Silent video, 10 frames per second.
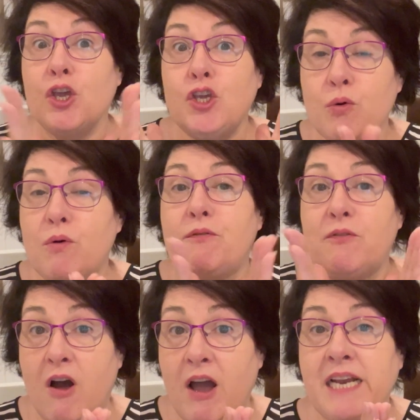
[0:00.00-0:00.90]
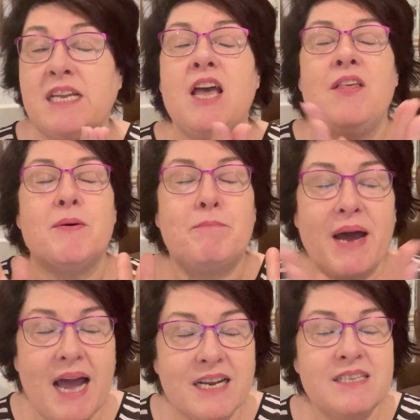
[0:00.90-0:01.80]
You will find the
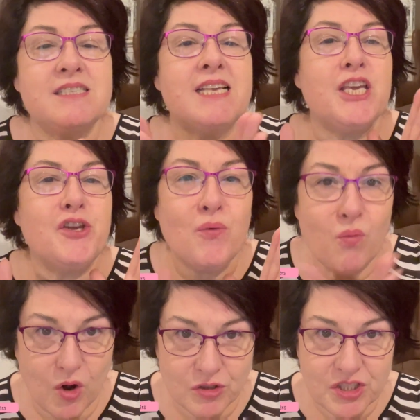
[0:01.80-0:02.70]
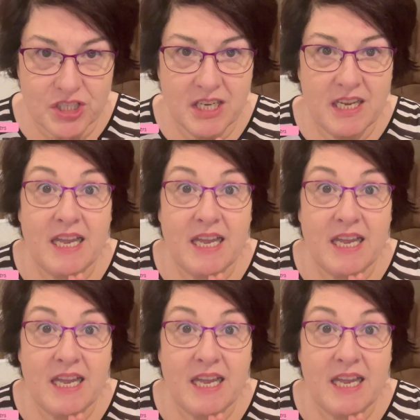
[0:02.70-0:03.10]
bargains that you want